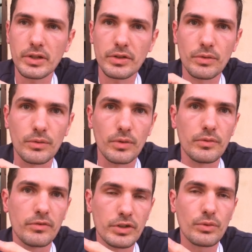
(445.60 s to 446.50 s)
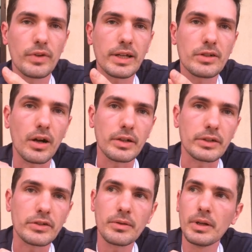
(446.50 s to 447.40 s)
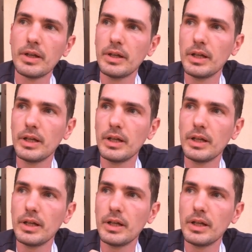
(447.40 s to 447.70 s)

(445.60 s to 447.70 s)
successful visual effects artist.